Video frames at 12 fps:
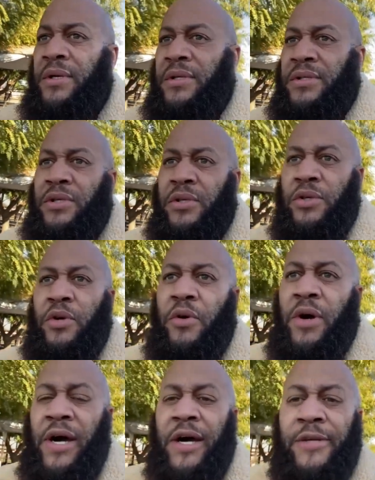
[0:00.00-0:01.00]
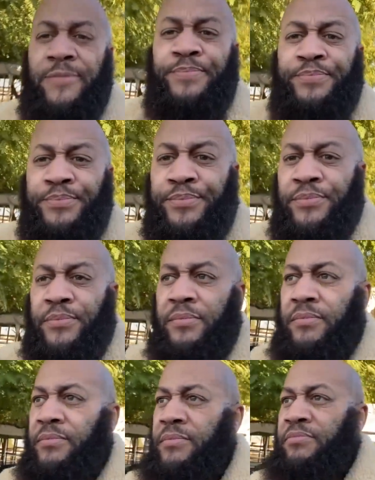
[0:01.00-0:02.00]
to your
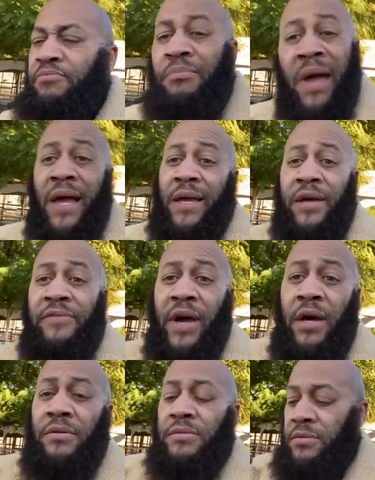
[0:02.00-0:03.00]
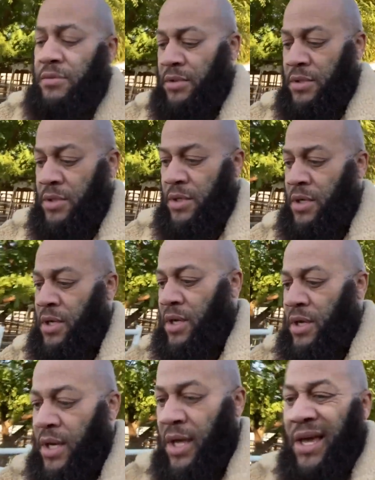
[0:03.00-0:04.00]
back give out.
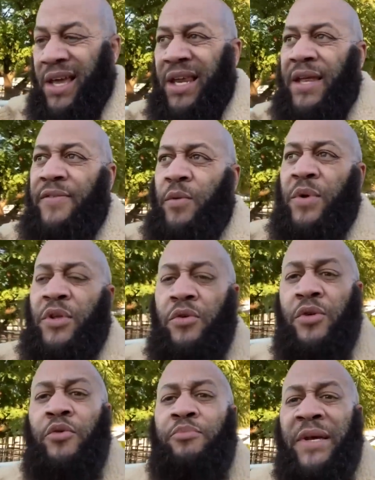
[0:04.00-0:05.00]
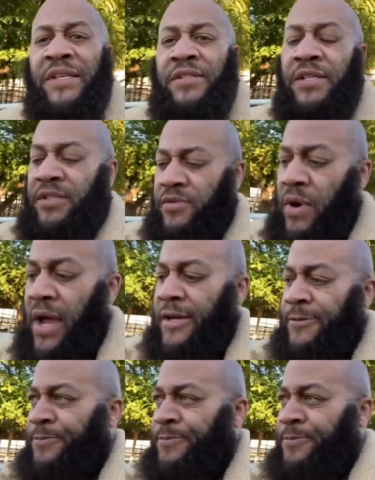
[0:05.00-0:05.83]
And even when you do business, right?